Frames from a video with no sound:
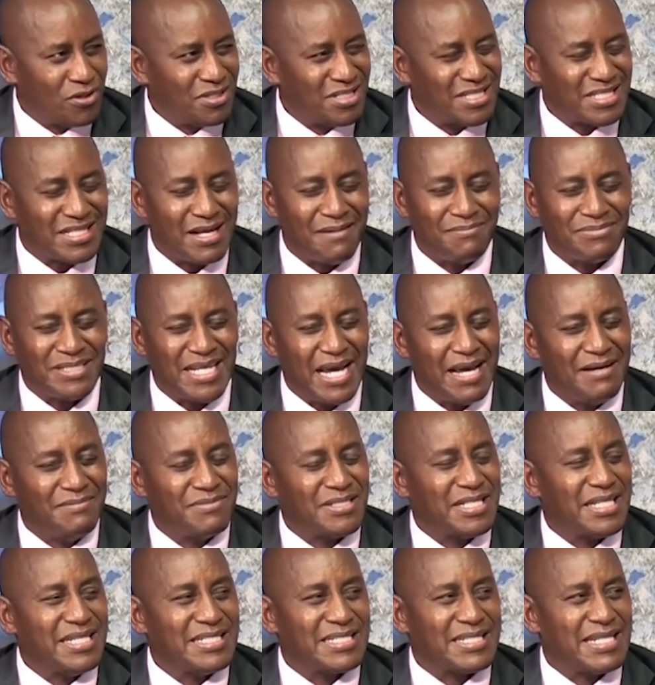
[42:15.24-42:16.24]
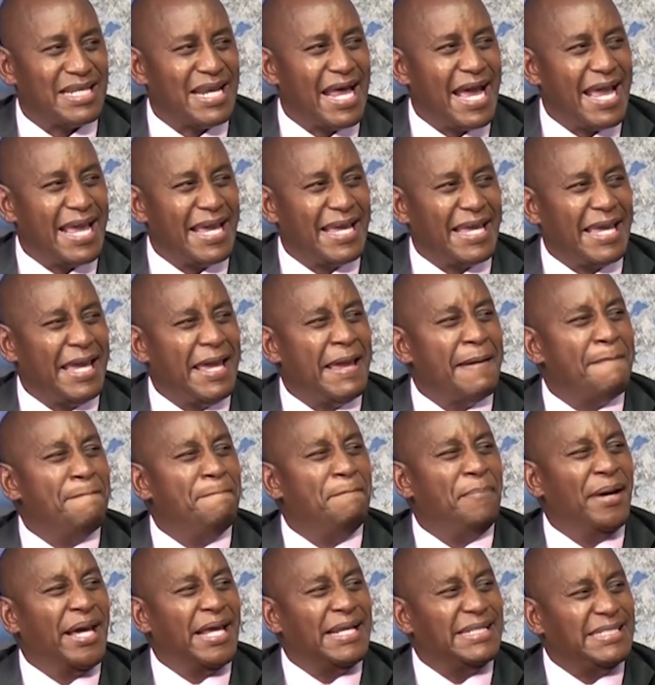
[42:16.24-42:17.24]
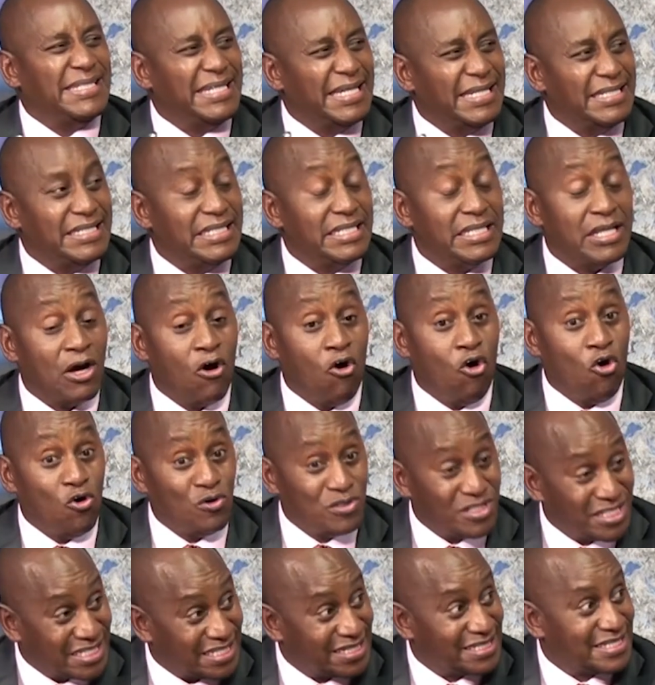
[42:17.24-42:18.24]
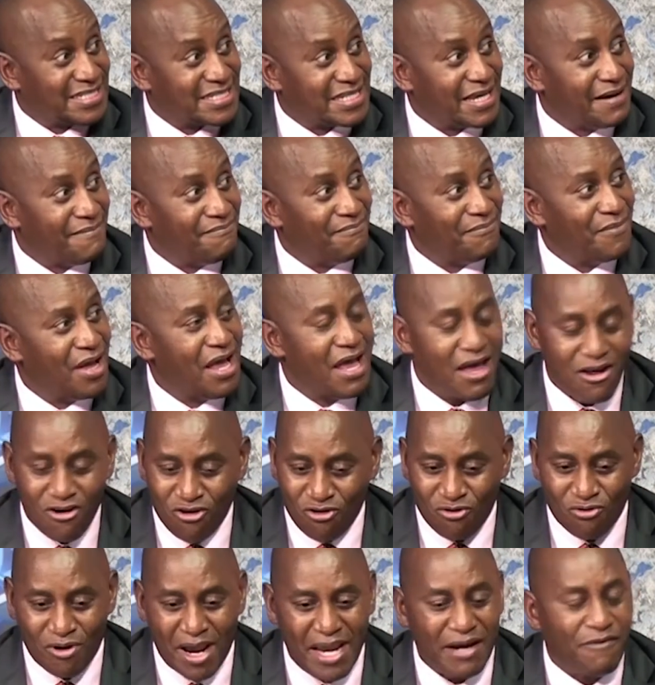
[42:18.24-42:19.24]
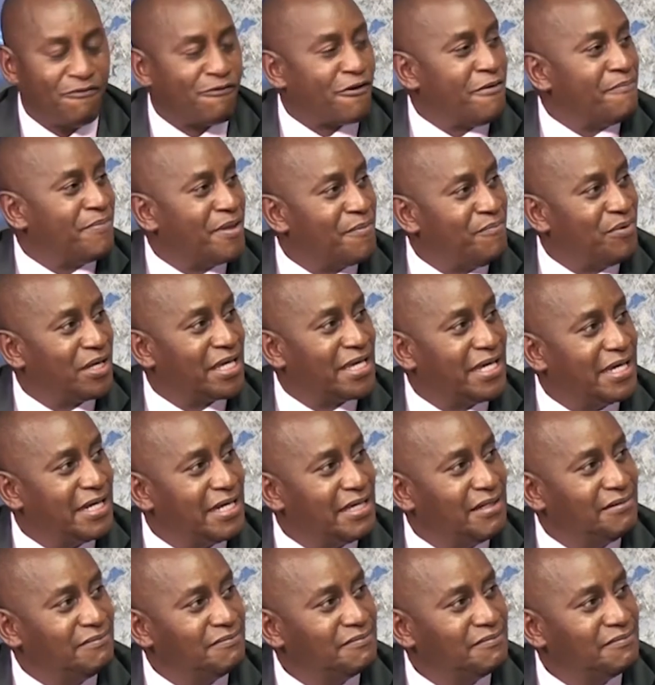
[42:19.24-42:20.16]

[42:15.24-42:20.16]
sometimes is like embedded in the whole system right from the beginning.